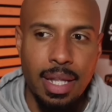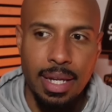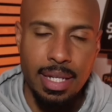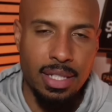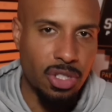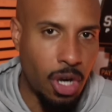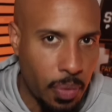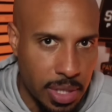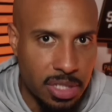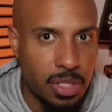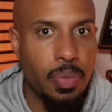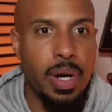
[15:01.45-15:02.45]
Like, it's
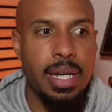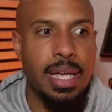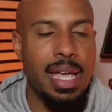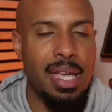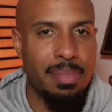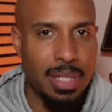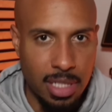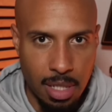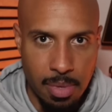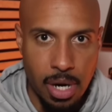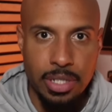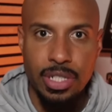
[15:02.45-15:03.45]
always the run game. It's
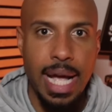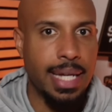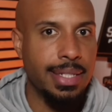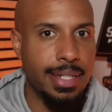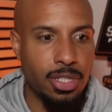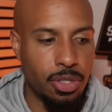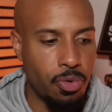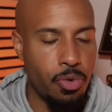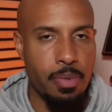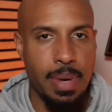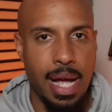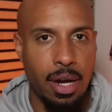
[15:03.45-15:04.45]
Lamar Jackson. It's the
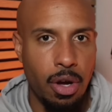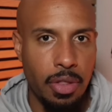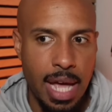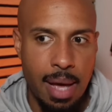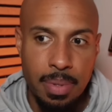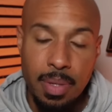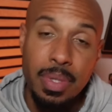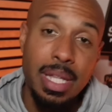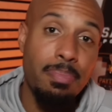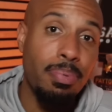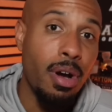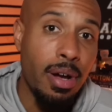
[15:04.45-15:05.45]
quarterback, all that. But then when
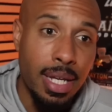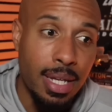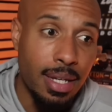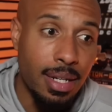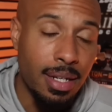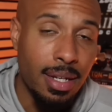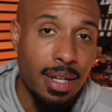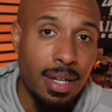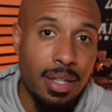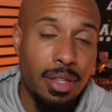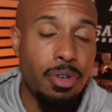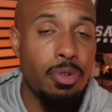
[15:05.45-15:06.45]
they brought in
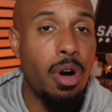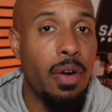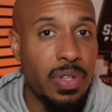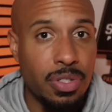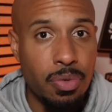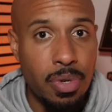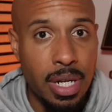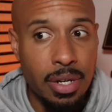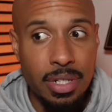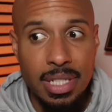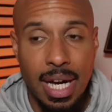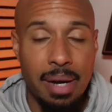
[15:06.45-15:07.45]
their new offensive
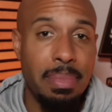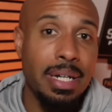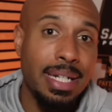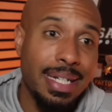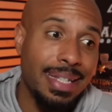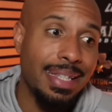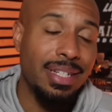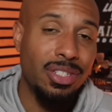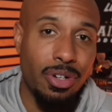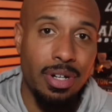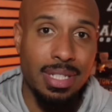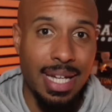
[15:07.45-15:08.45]
coordinator and Todd Monken, and they
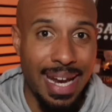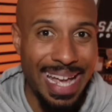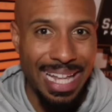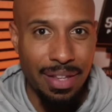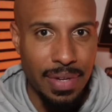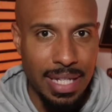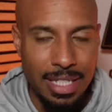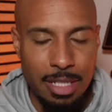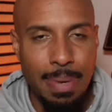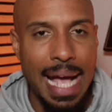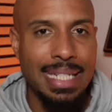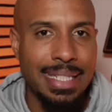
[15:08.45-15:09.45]
started to kind of elevate
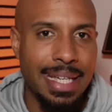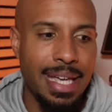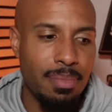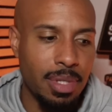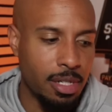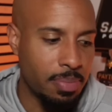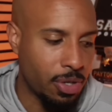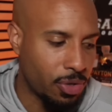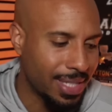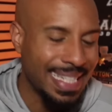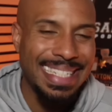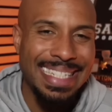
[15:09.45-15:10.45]
this passing game a little bit,
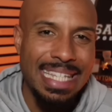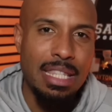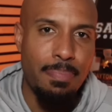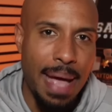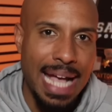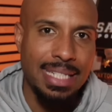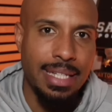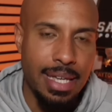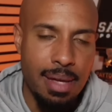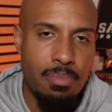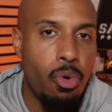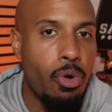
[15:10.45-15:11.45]
or at least get the passing
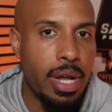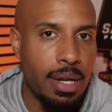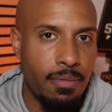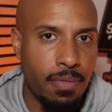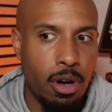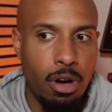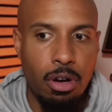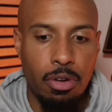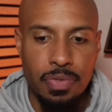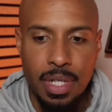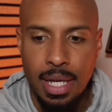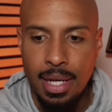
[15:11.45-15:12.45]
game more
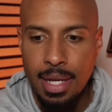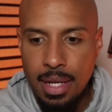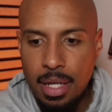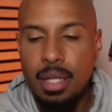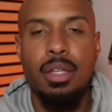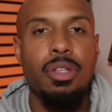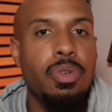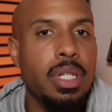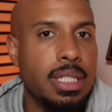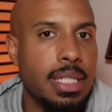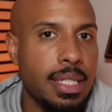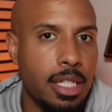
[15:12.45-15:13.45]
involved, you
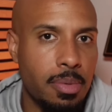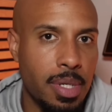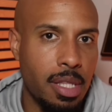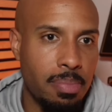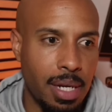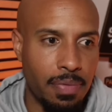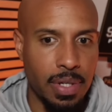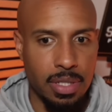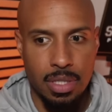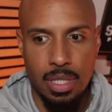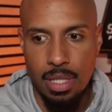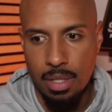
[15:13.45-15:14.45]
could see a little bit of the
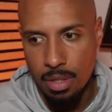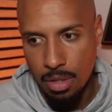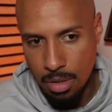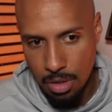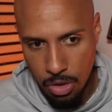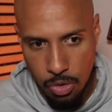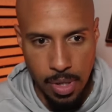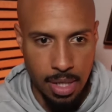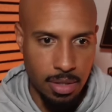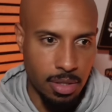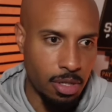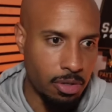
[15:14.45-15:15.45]
benefits, the
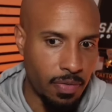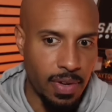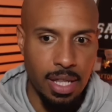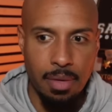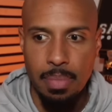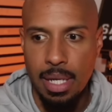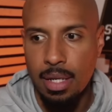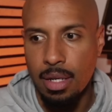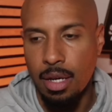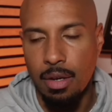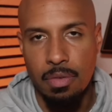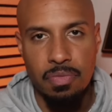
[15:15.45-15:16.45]
quick, you know, development
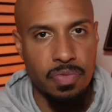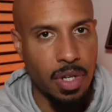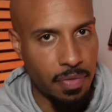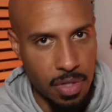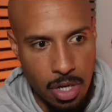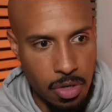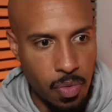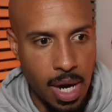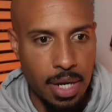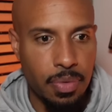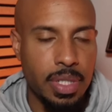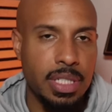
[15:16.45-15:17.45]
of young
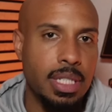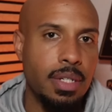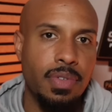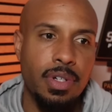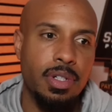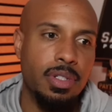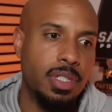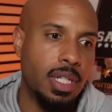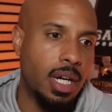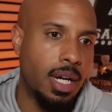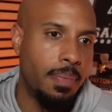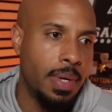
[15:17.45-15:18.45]
wide receivers.
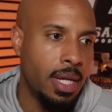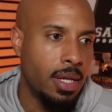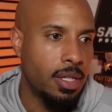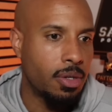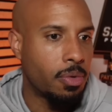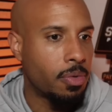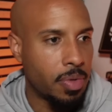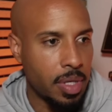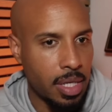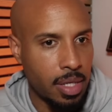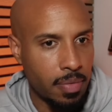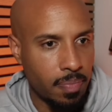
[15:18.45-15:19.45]
Odell
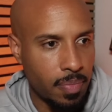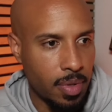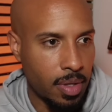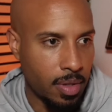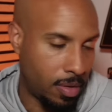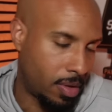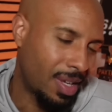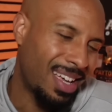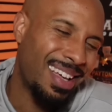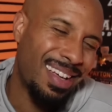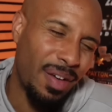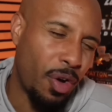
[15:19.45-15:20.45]

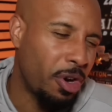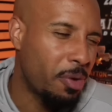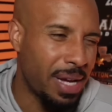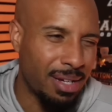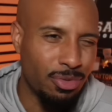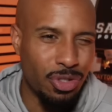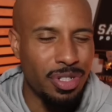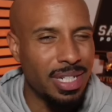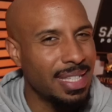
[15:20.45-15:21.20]
Beckham Jr.